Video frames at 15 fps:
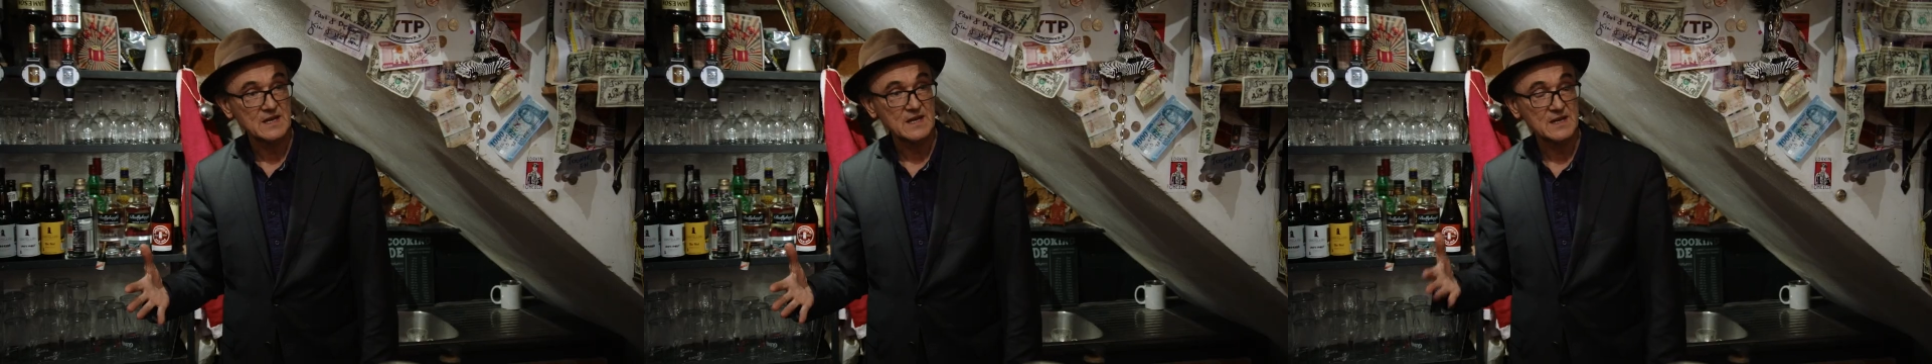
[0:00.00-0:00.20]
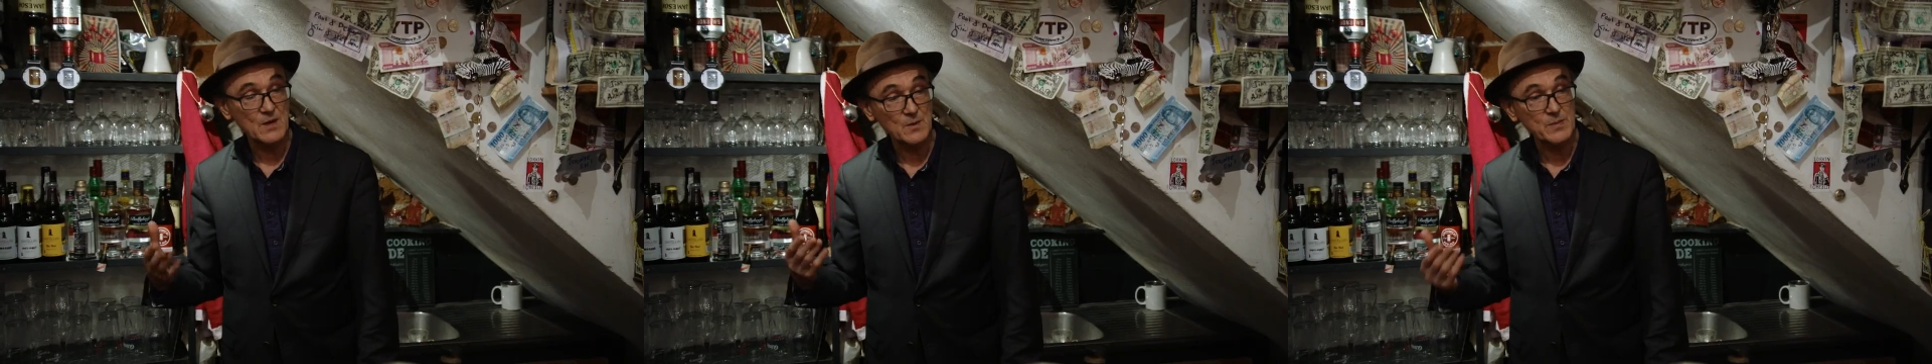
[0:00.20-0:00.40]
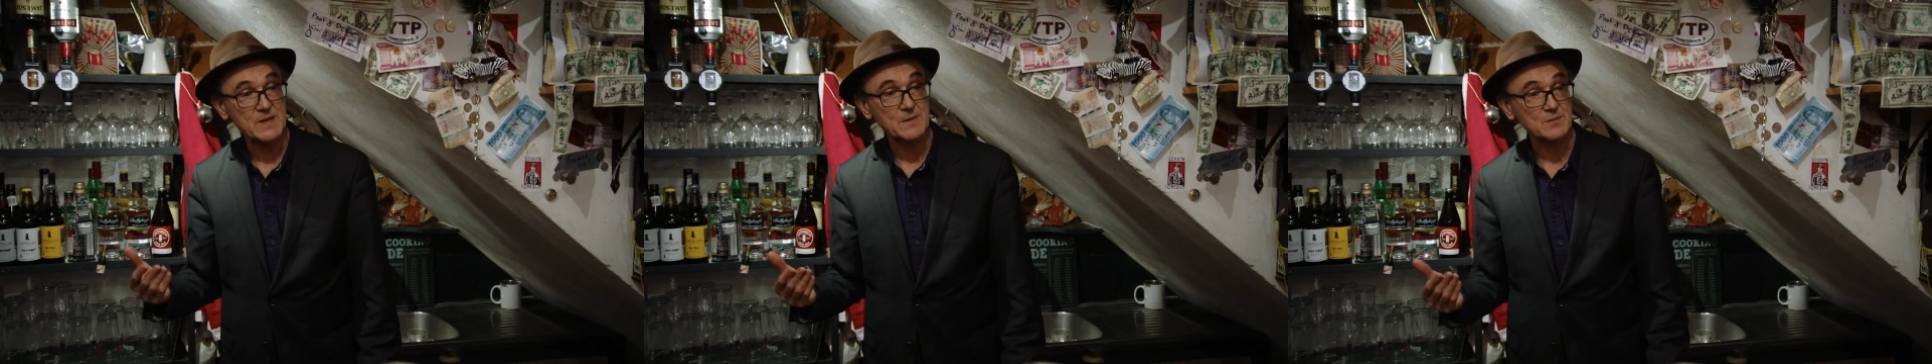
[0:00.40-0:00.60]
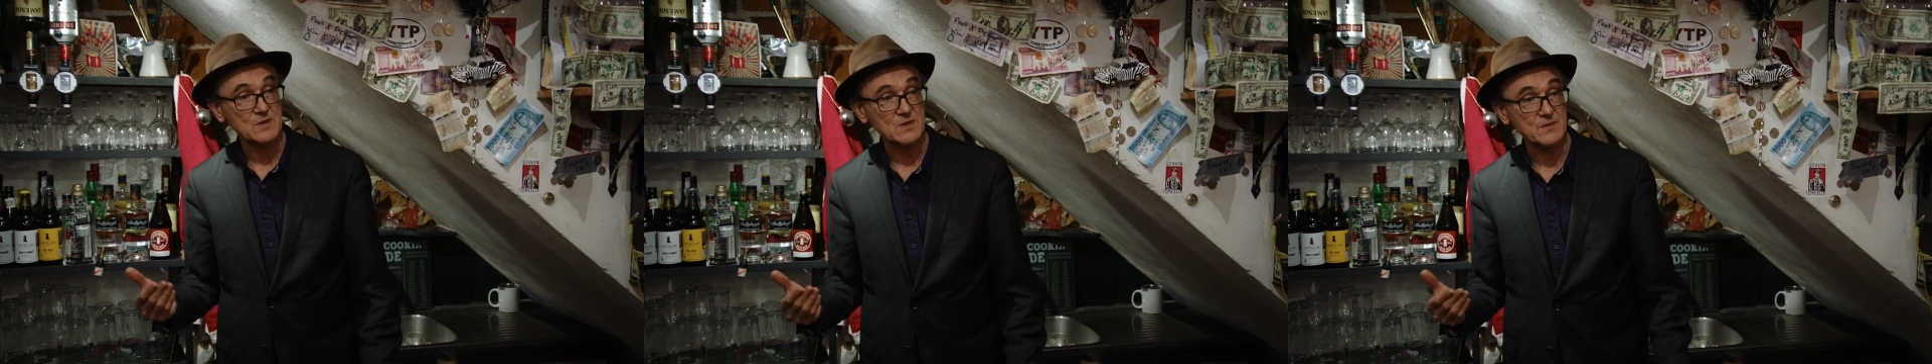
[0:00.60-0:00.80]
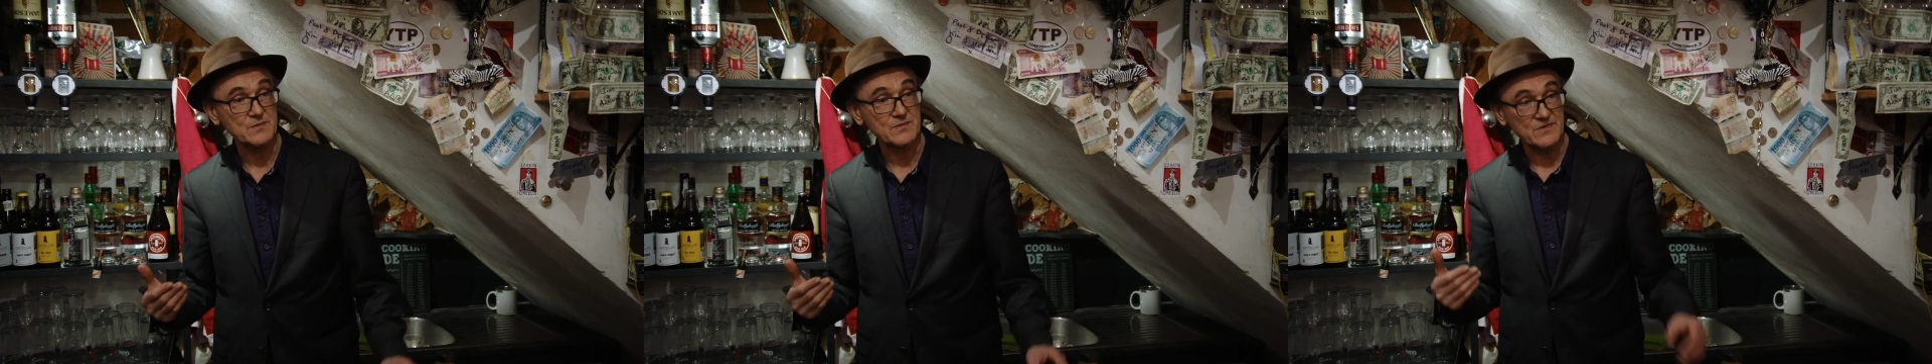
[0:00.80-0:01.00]
And now
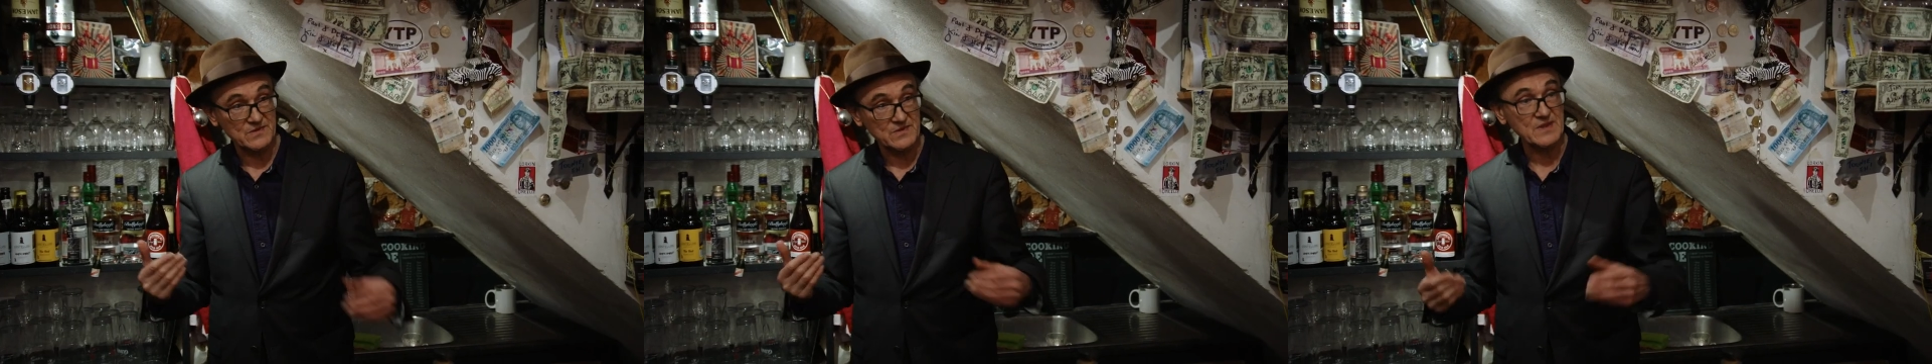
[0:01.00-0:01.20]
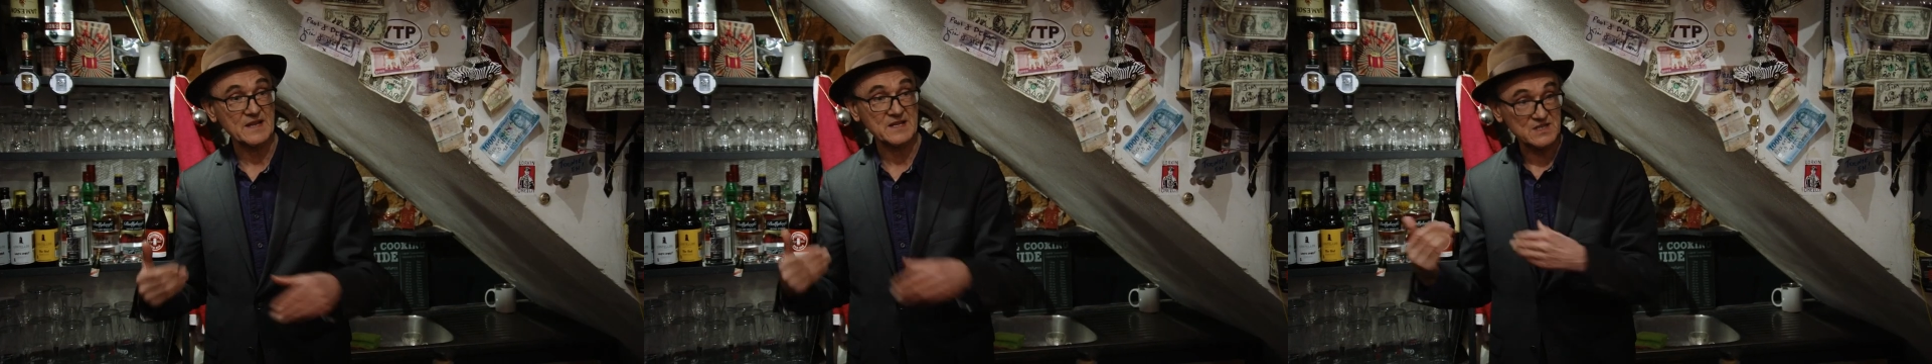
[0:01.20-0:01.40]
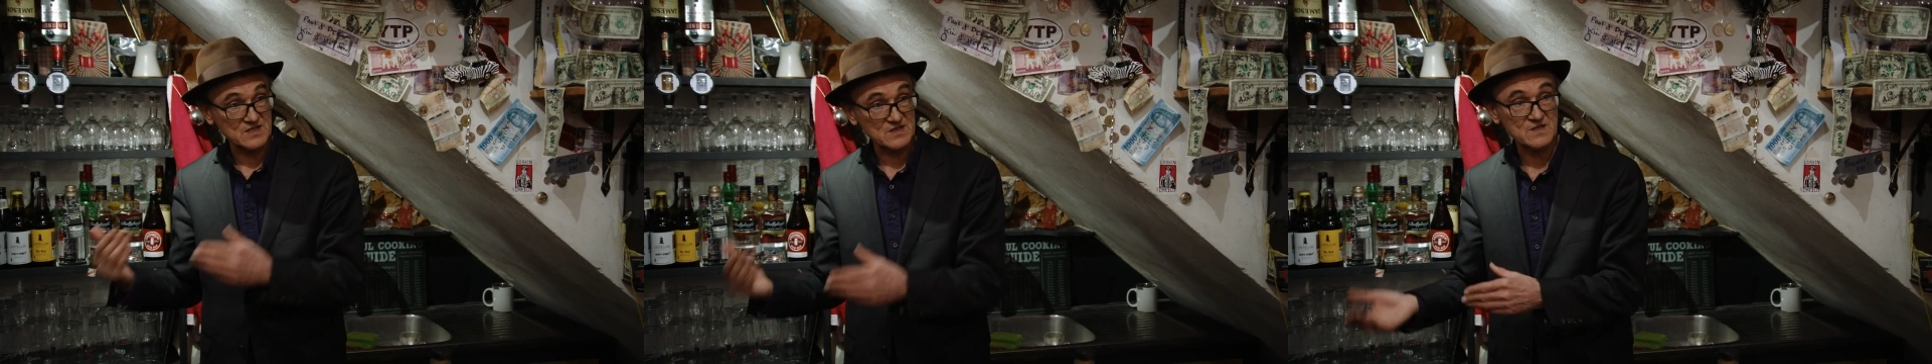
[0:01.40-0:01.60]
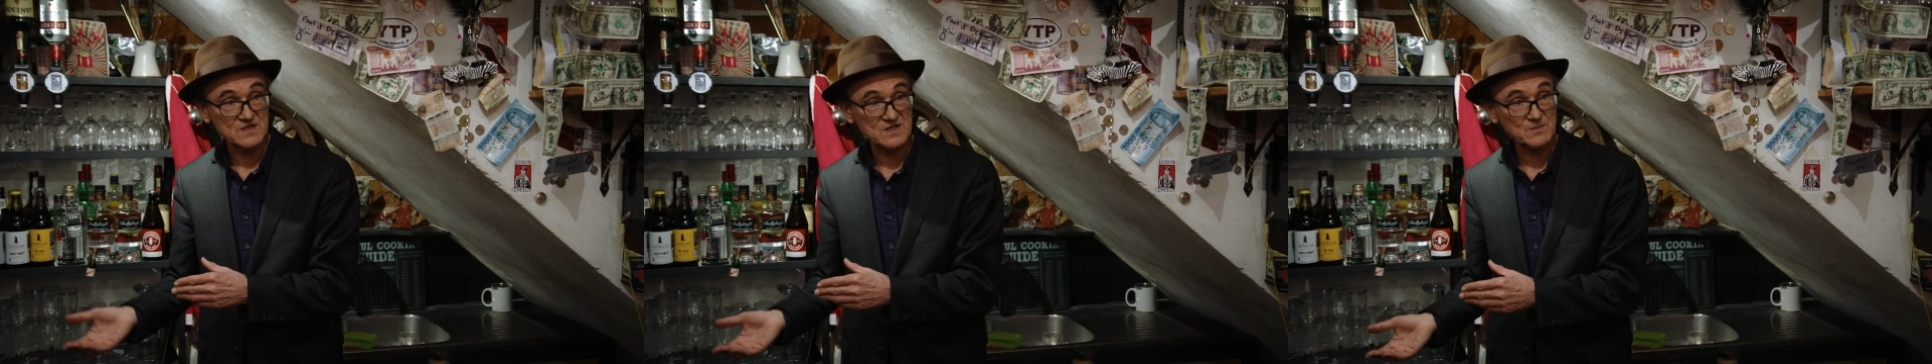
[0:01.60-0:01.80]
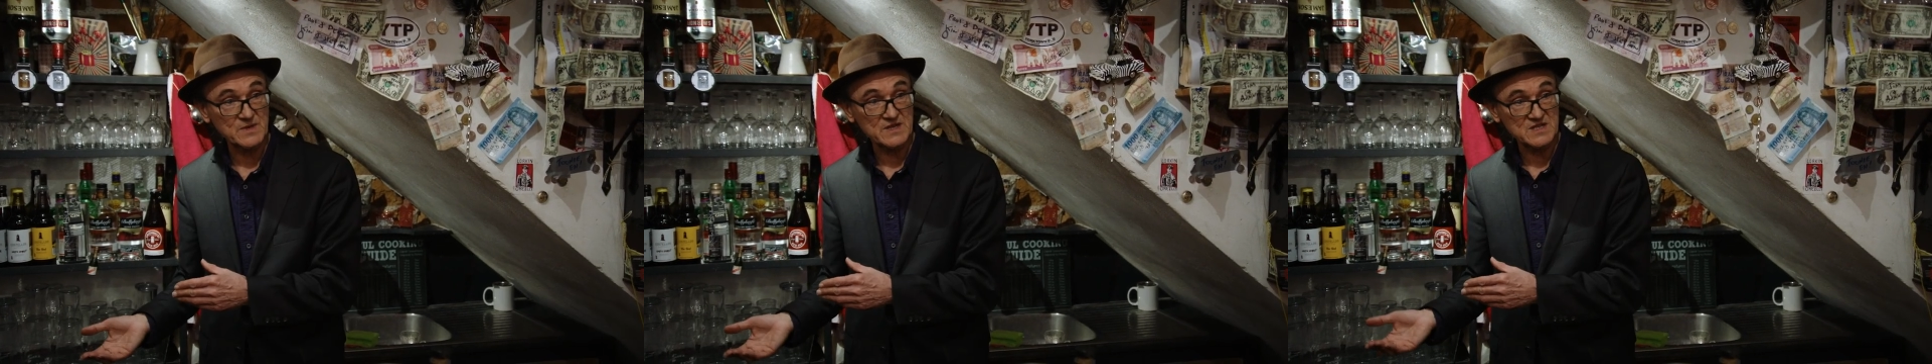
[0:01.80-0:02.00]
people, thanks to the
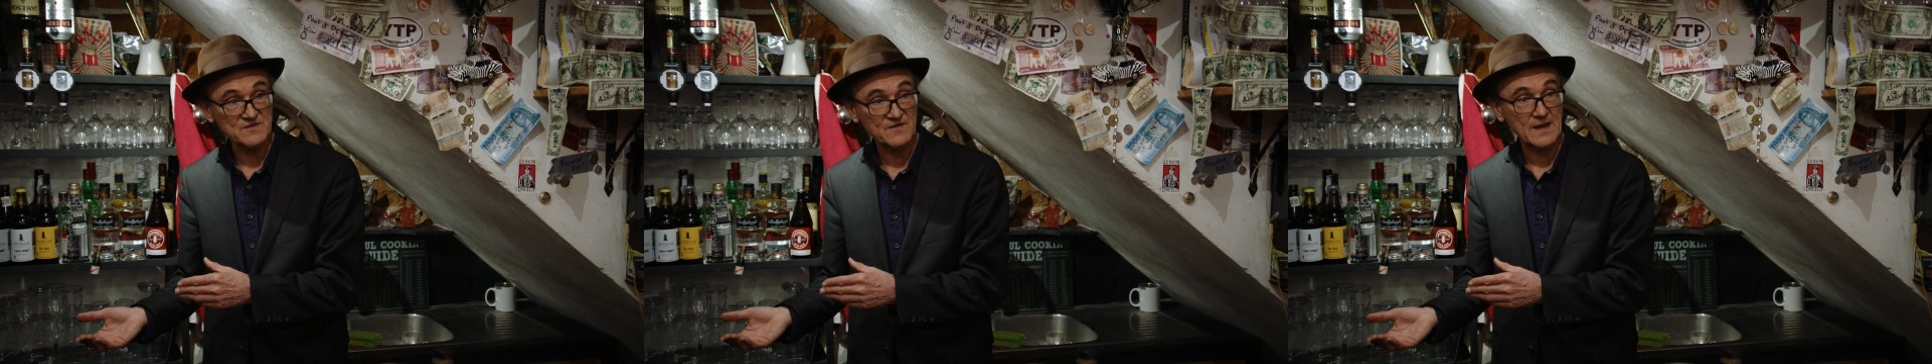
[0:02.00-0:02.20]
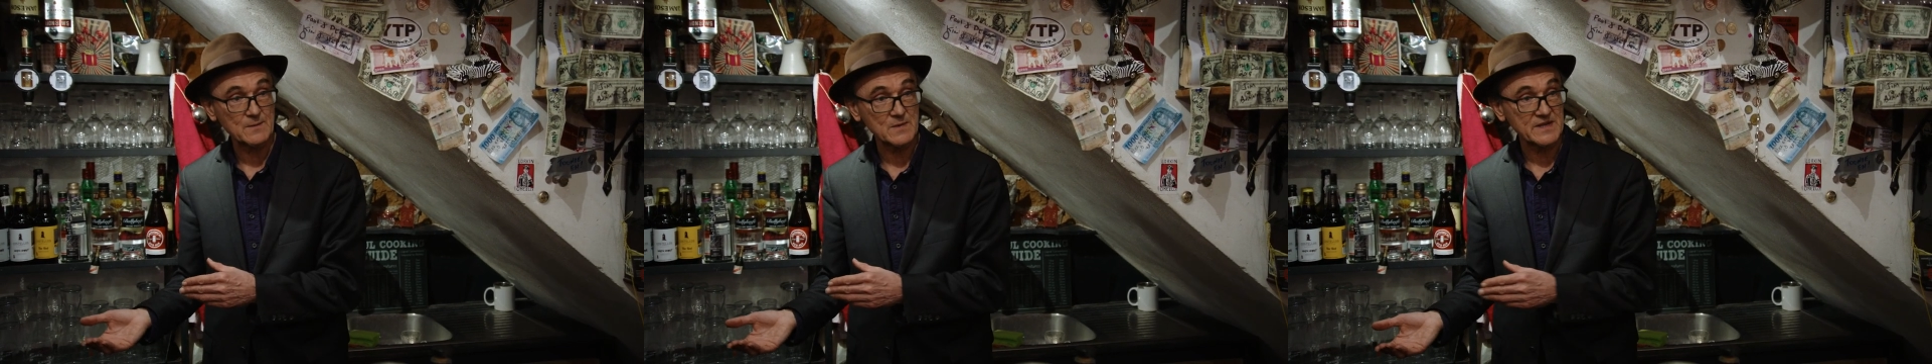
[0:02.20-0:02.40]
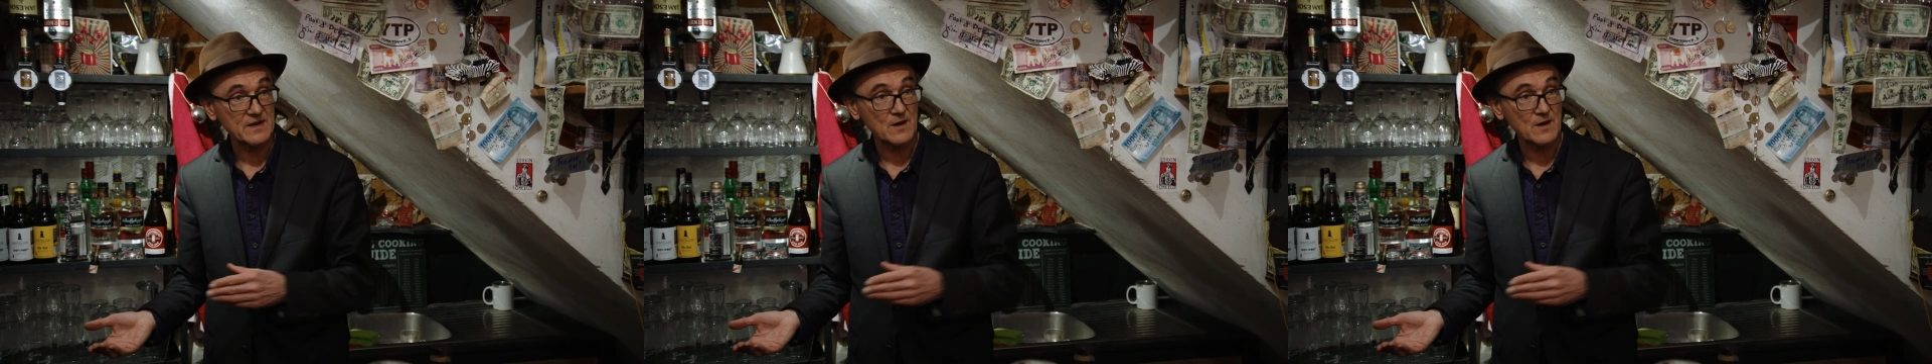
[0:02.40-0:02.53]
Smithwick's family,